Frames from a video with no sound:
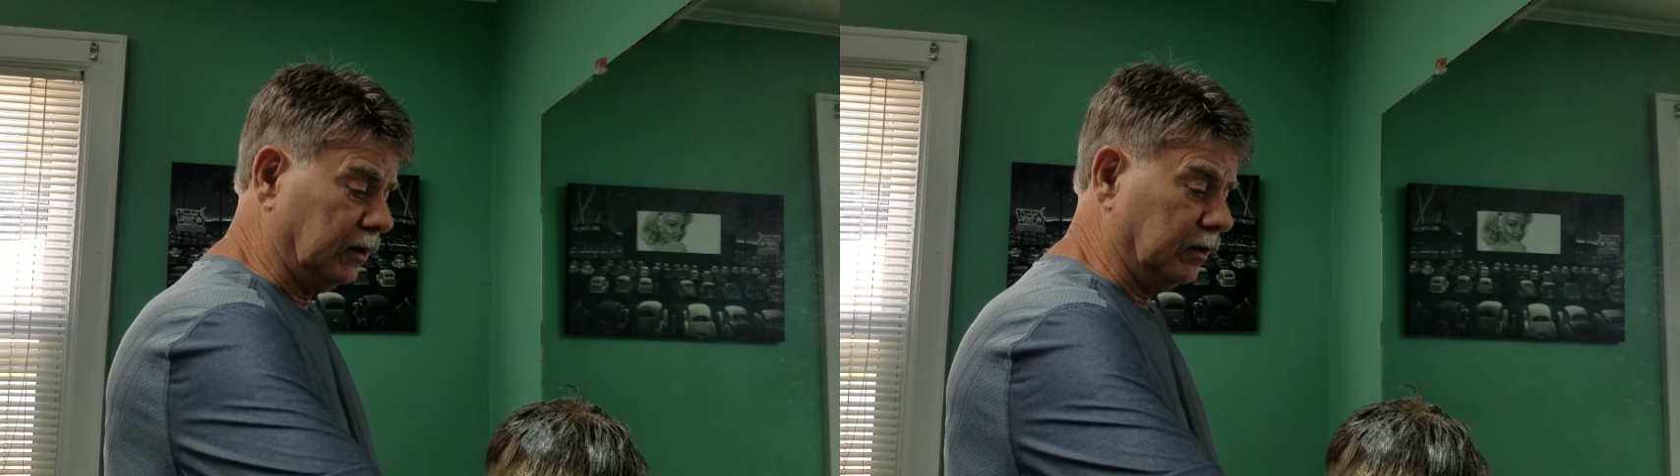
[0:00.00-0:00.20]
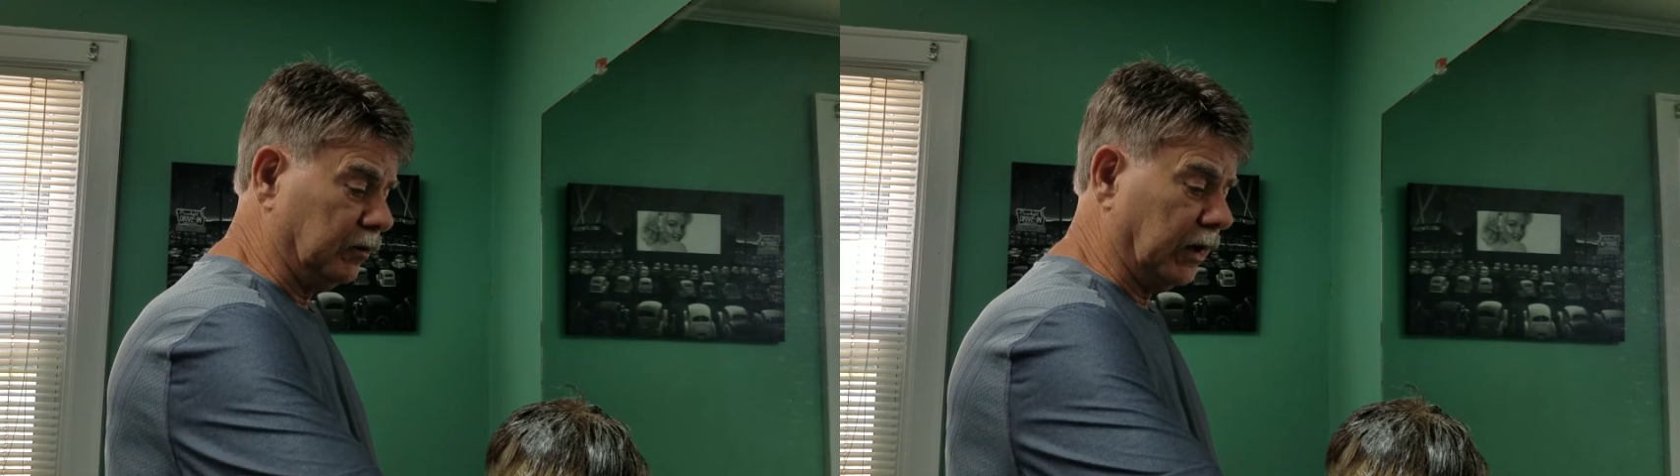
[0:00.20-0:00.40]

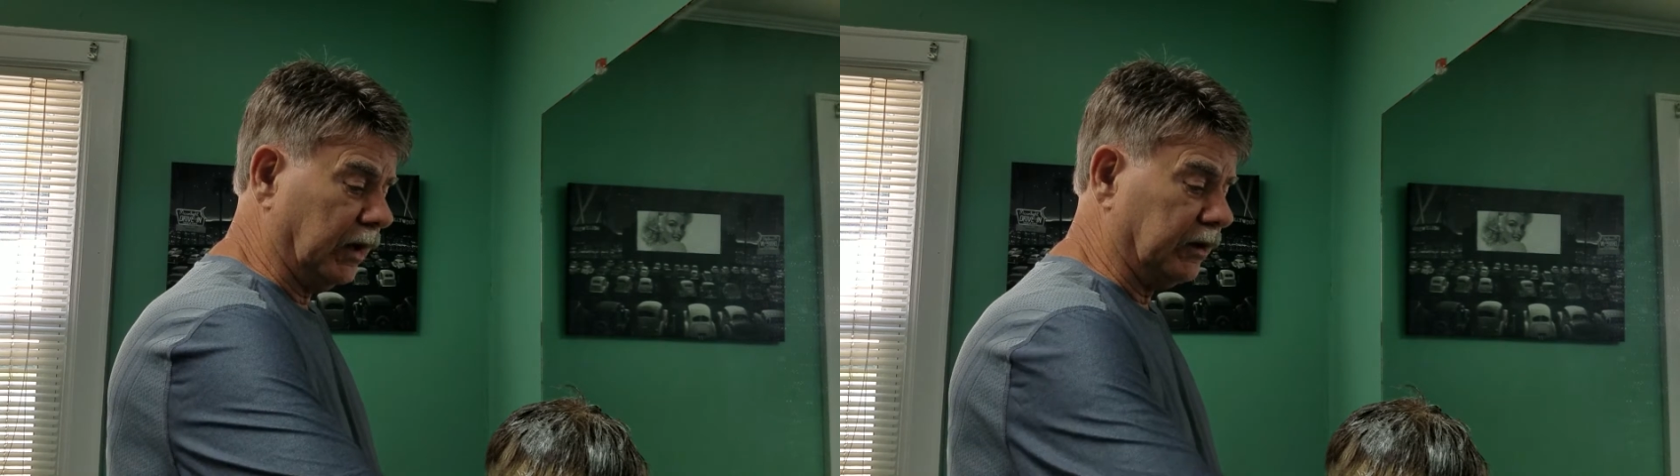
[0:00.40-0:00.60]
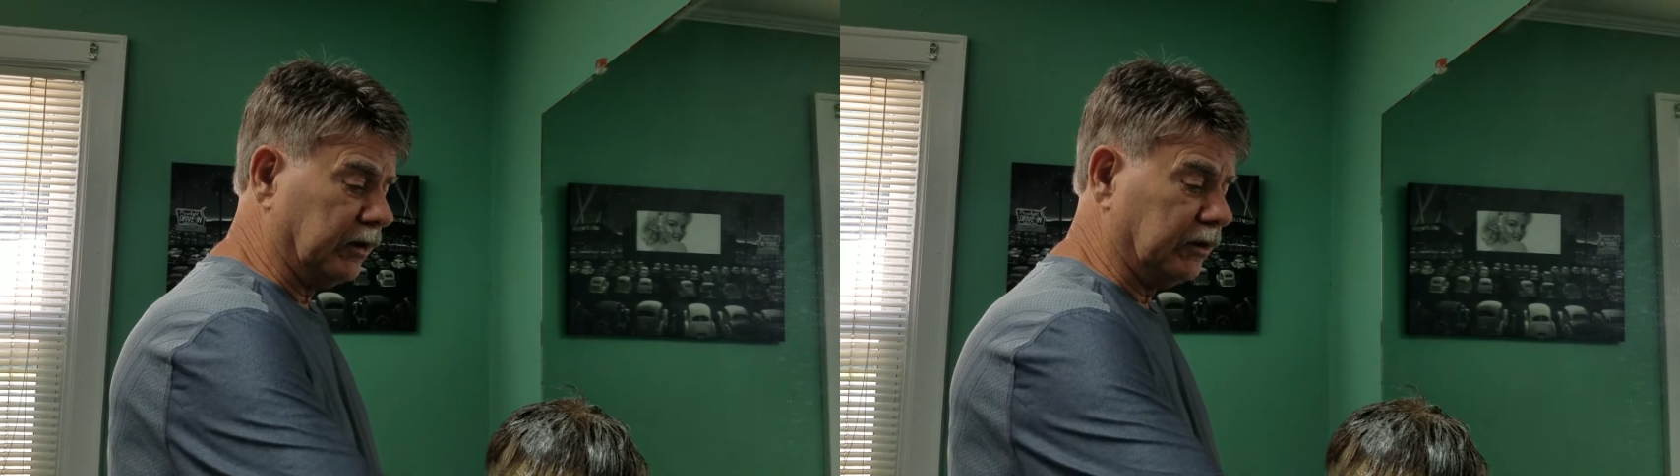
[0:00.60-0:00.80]

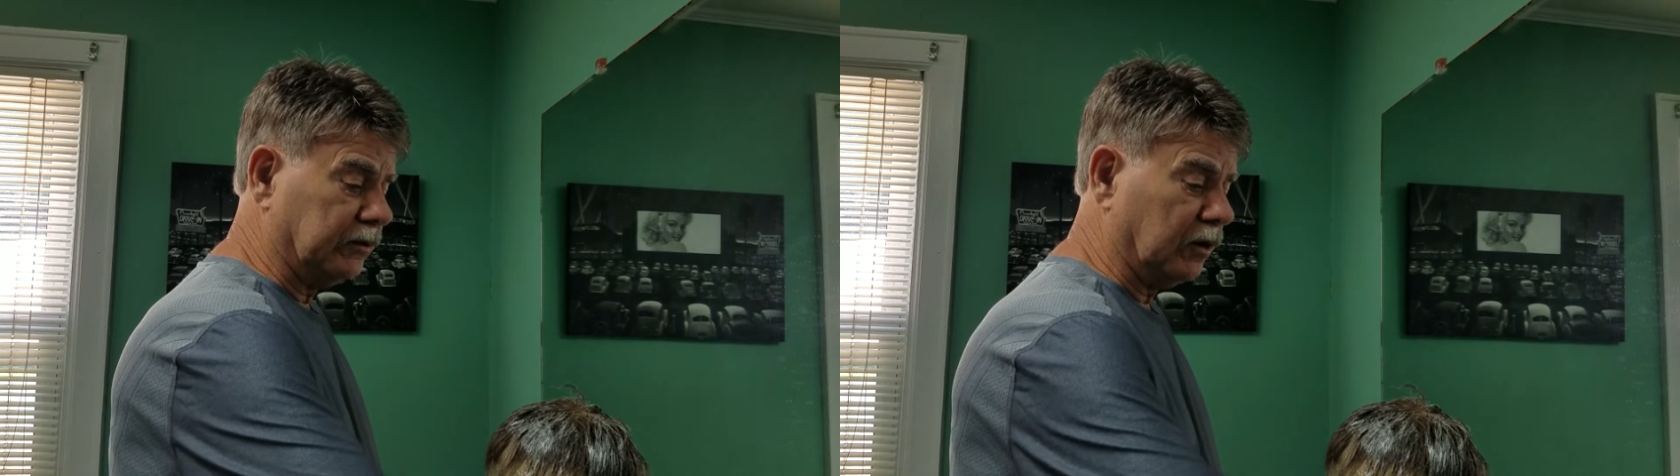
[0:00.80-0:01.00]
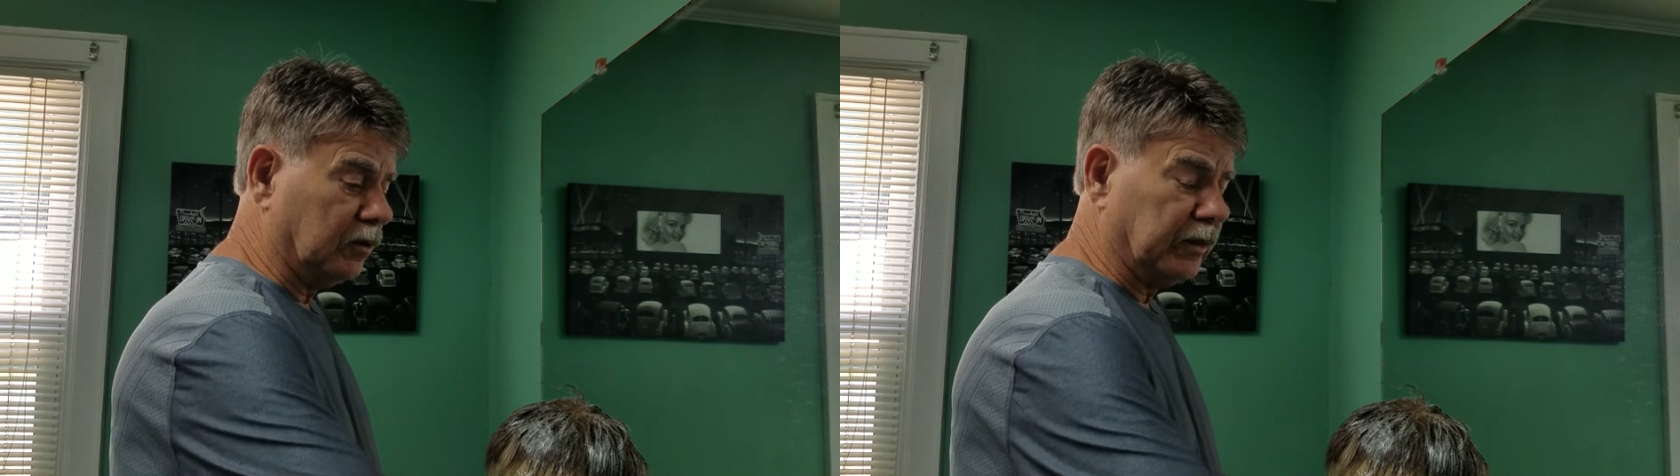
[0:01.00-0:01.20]
But
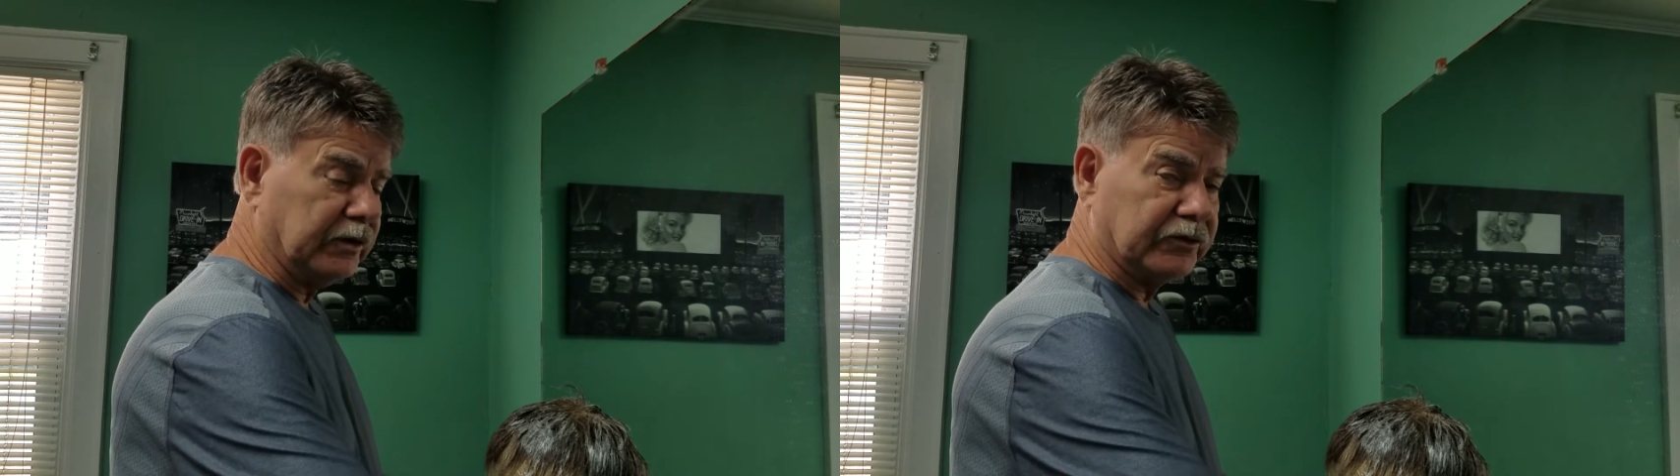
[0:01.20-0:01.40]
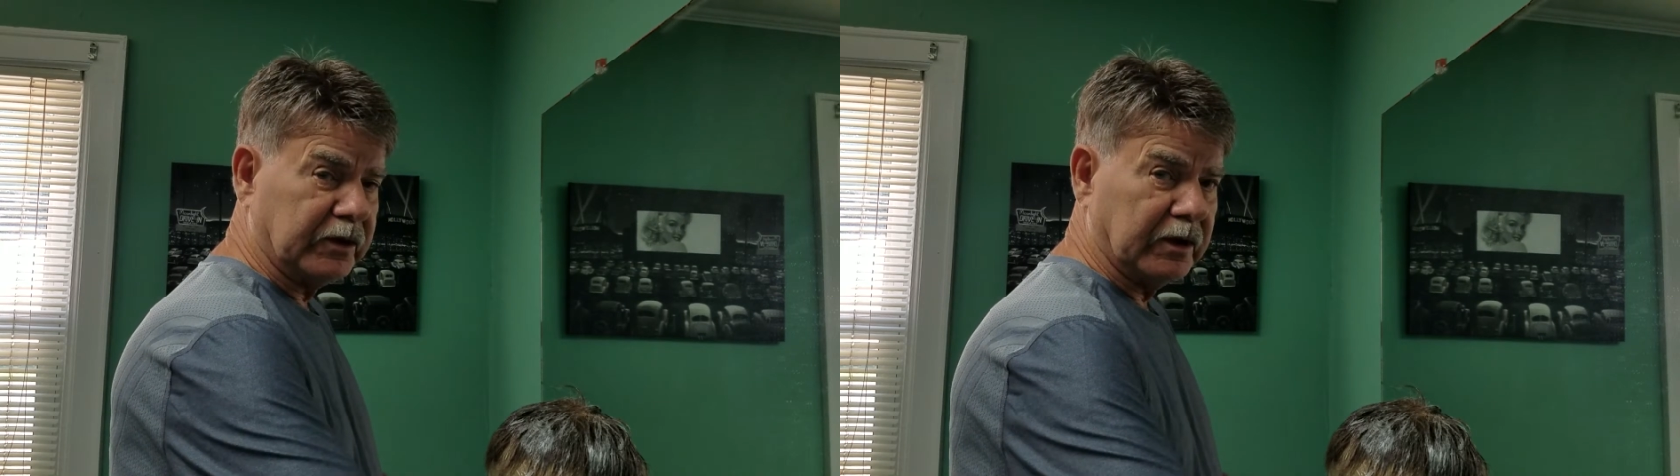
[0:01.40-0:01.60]
don't be
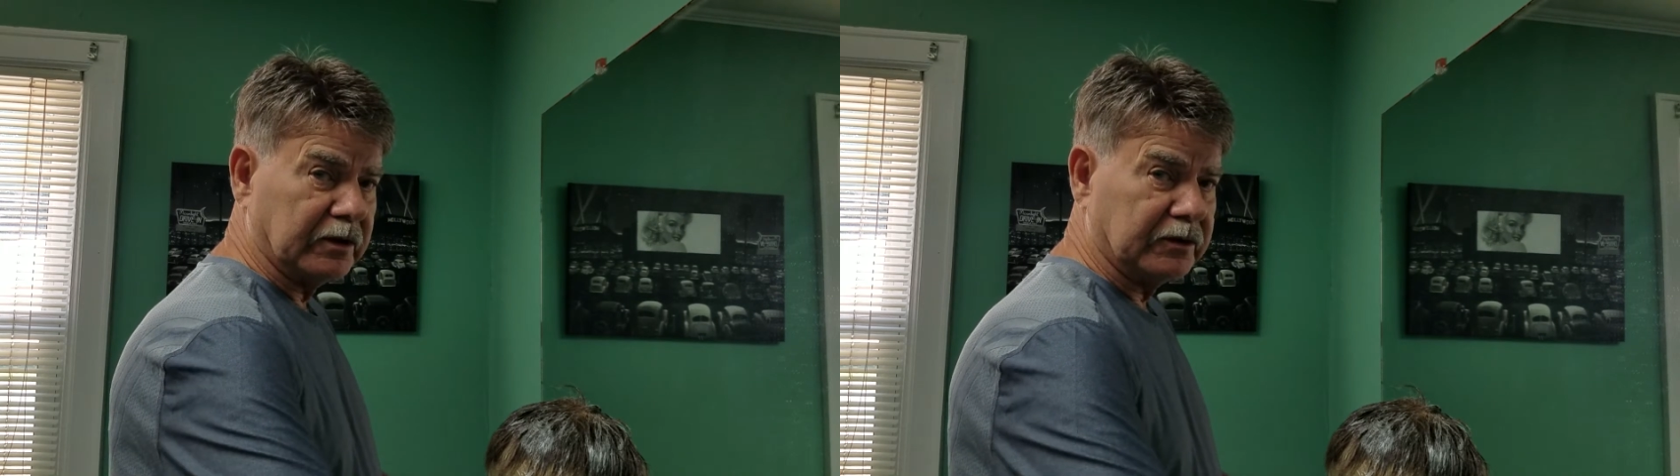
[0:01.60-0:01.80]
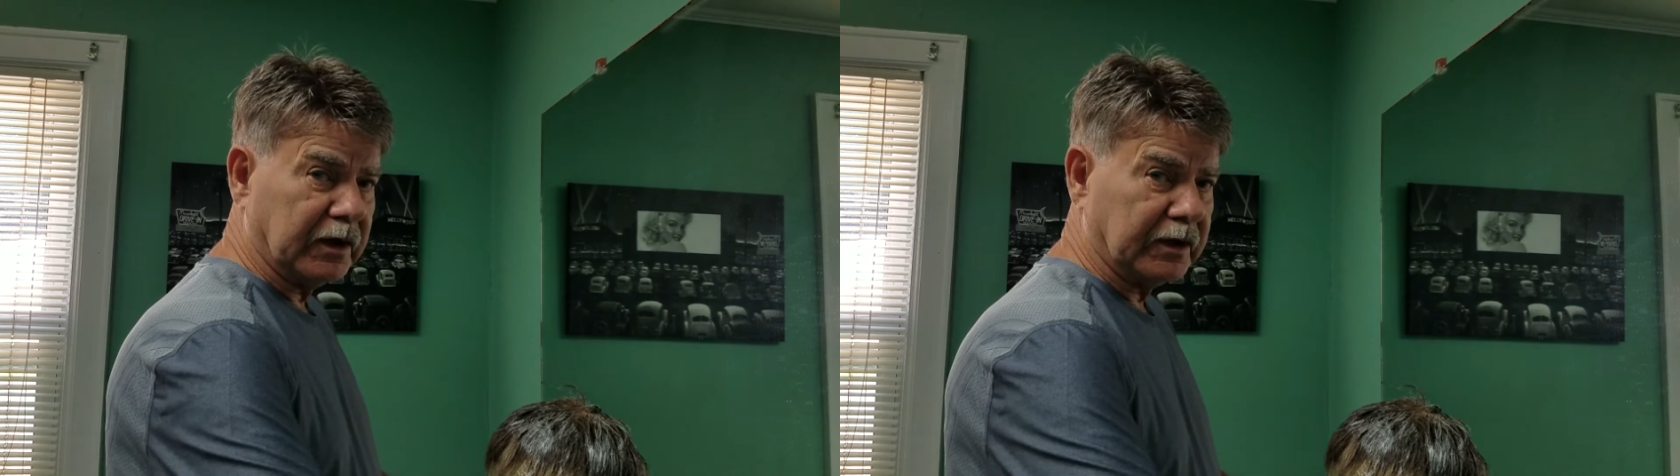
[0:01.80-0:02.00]
scared
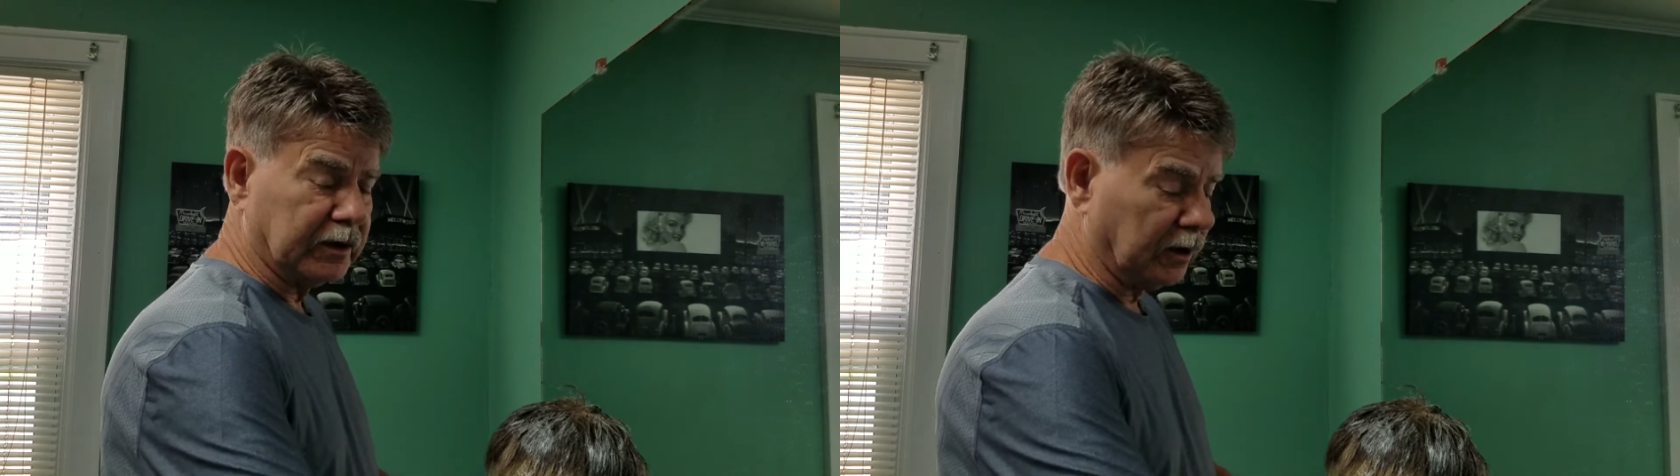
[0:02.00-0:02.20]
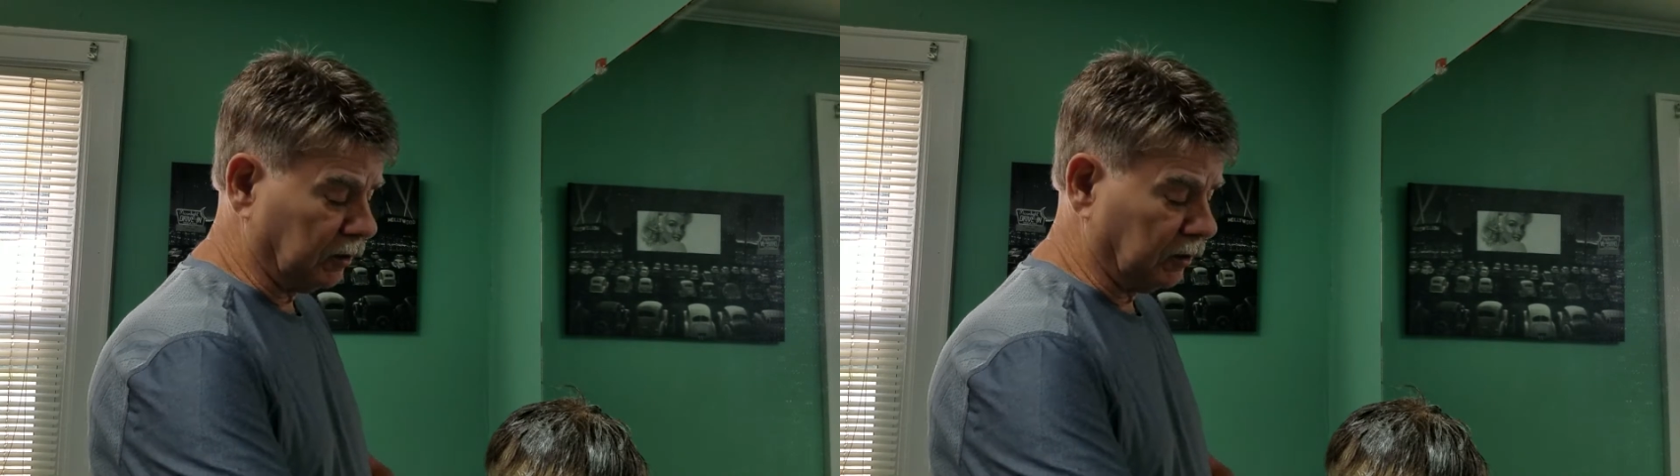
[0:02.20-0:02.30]
to take it off.